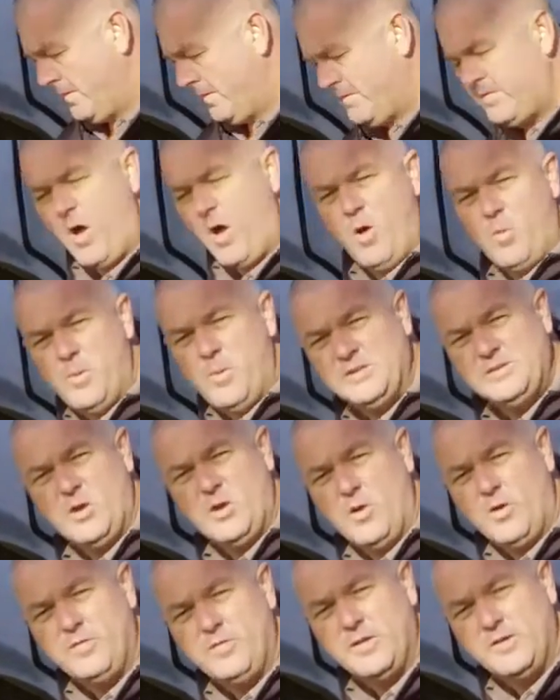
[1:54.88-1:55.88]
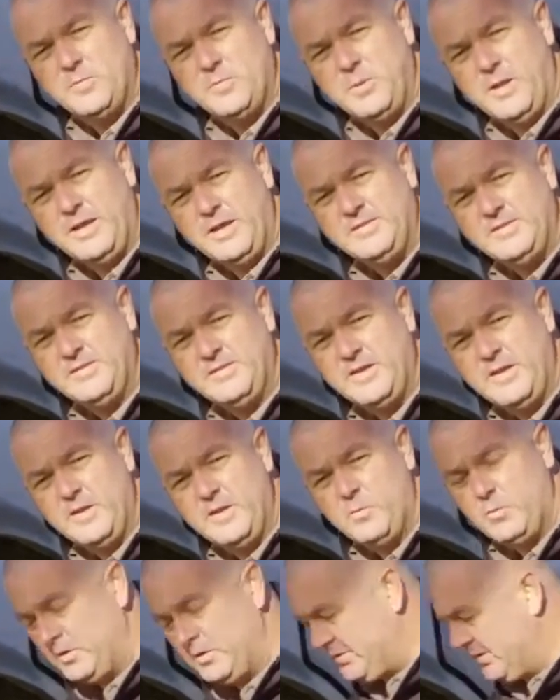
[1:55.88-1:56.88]
There's a whole bunch of obvious places
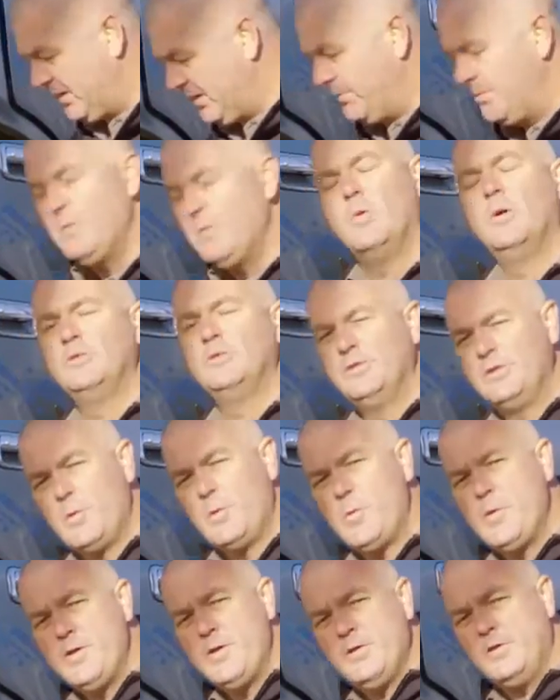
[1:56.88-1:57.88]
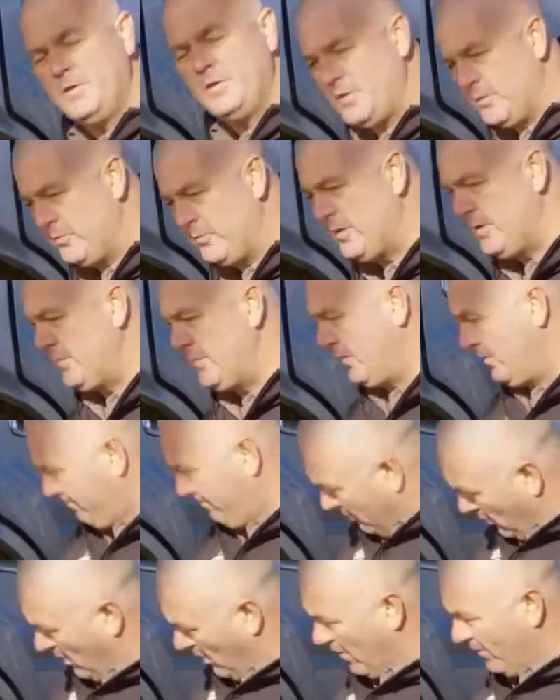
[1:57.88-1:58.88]
here to wash. You're going to be washing your wheel and your rim
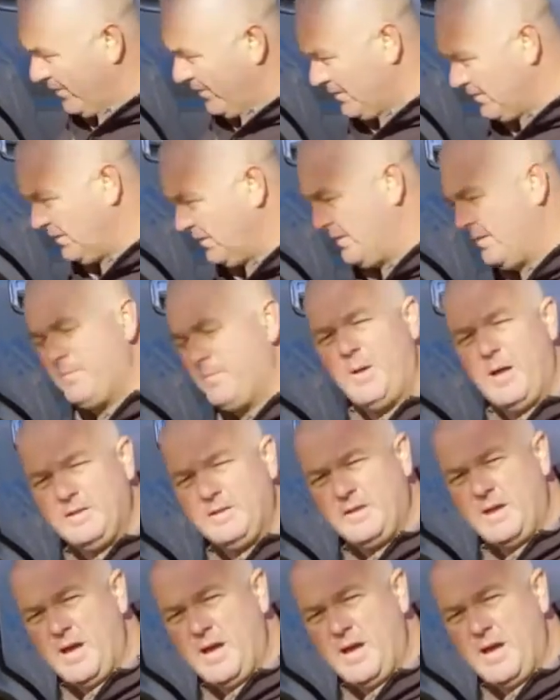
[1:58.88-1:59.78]
and obviously the mud